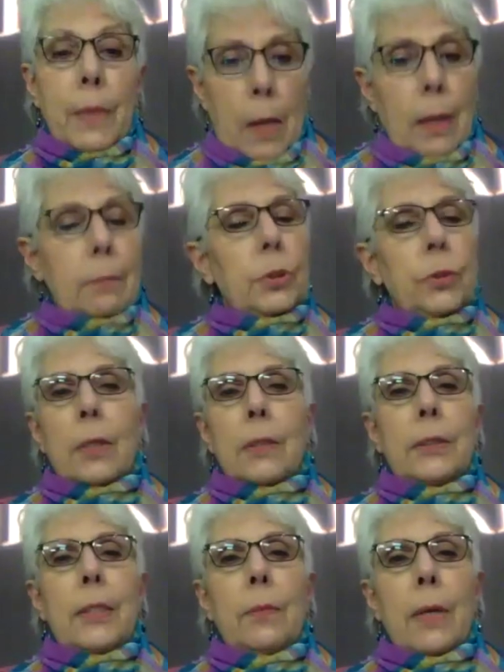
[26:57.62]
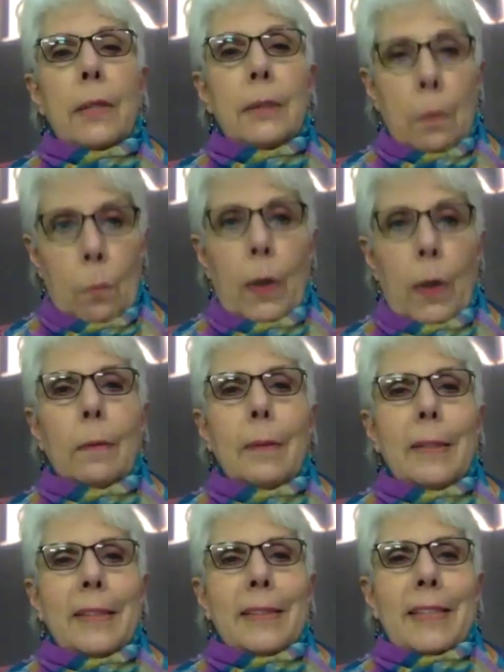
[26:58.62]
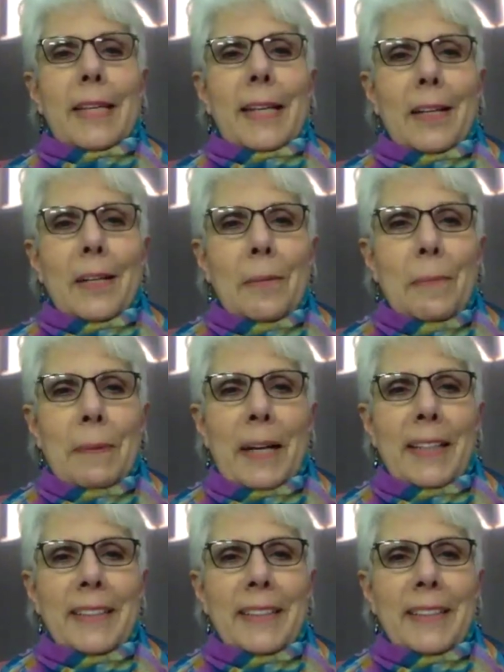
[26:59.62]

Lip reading: I'm sure I'll see you around somewhere. Take care. Bye-bye.